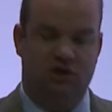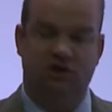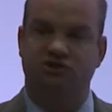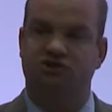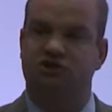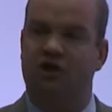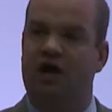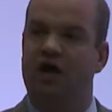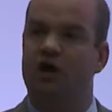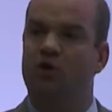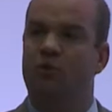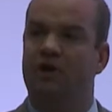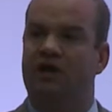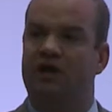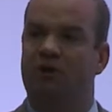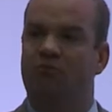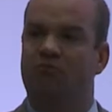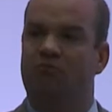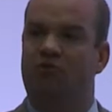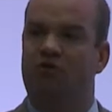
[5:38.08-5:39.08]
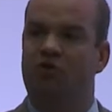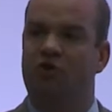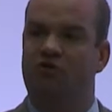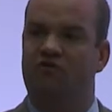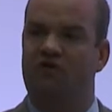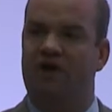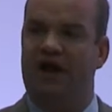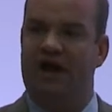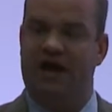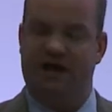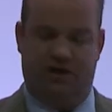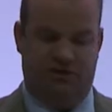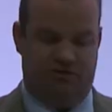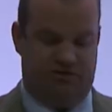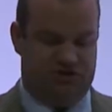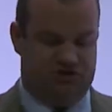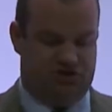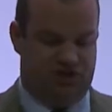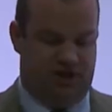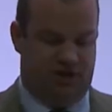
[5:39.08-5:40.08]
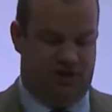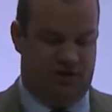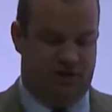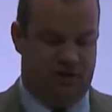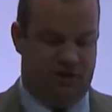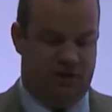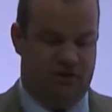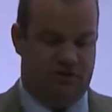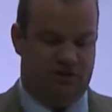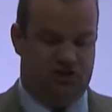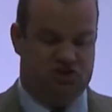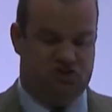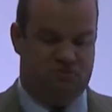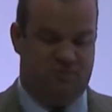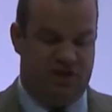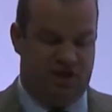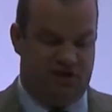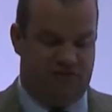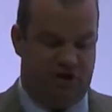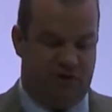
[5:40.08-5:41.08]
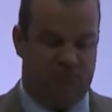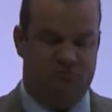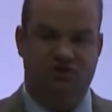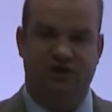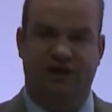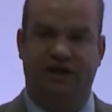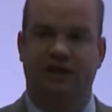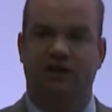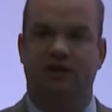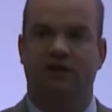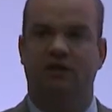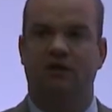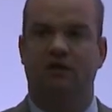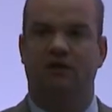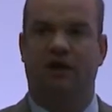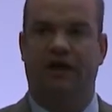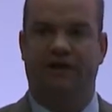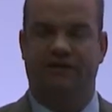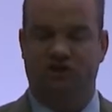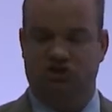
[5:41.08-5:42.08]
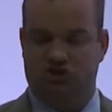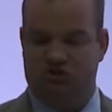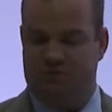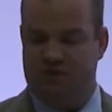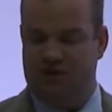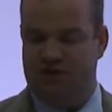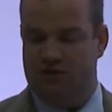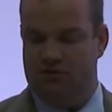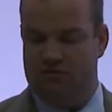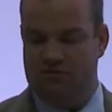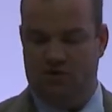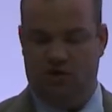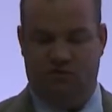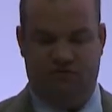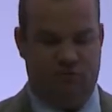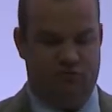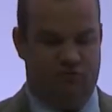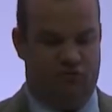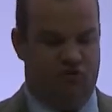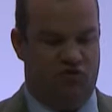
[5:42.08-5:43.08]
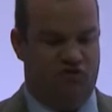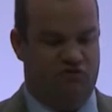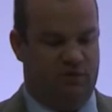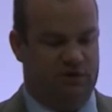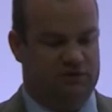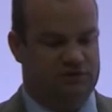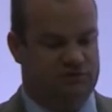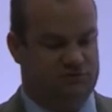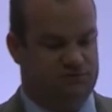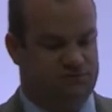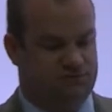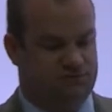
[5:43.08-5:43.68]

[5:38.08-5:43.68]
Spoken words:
to how we can improve accuracy, the speed of uptake, and the speed of improvement.